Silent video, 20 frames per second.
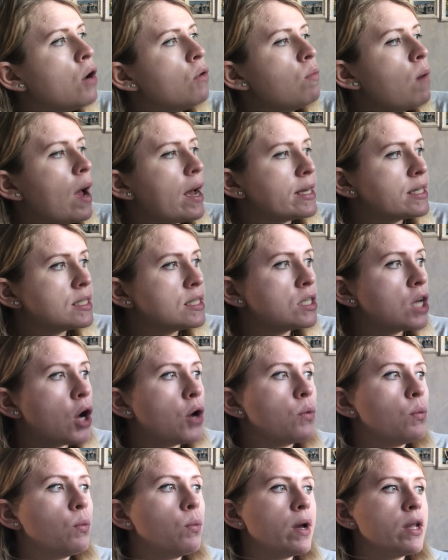Right,
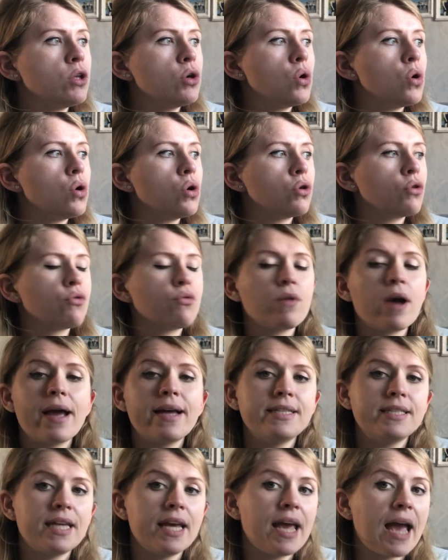so when you're
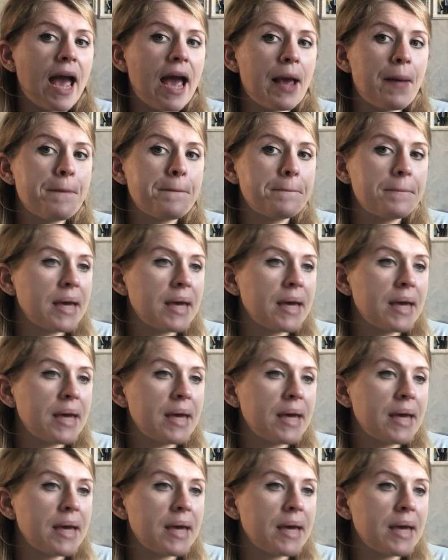creating a